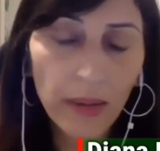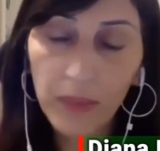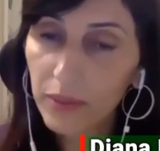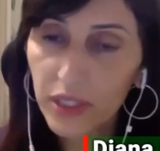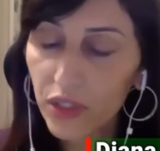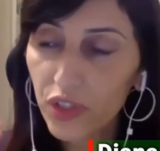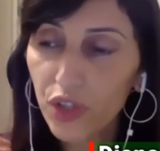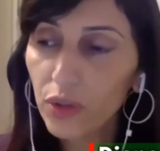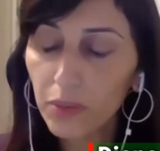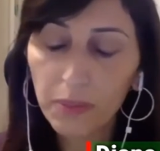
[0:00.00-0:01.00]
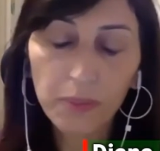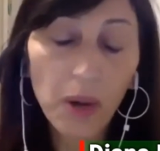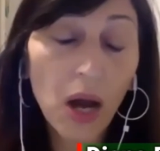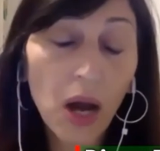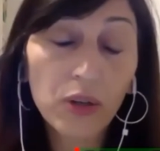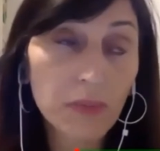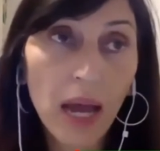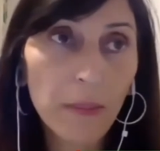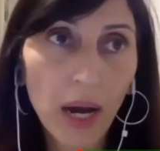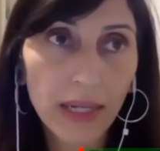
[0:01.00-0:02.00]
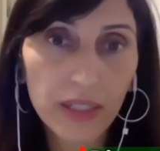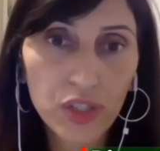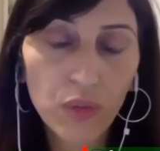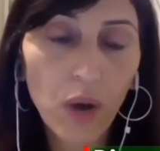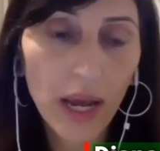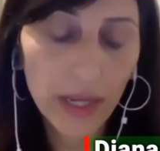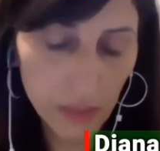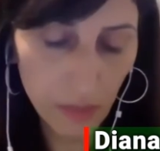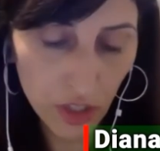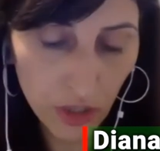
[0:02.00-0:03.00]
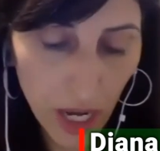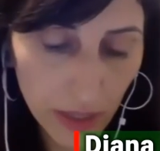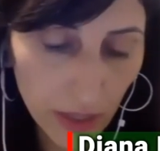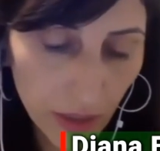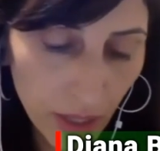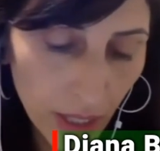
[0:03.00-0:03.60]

it still boggles my mind as to why it is much lauded,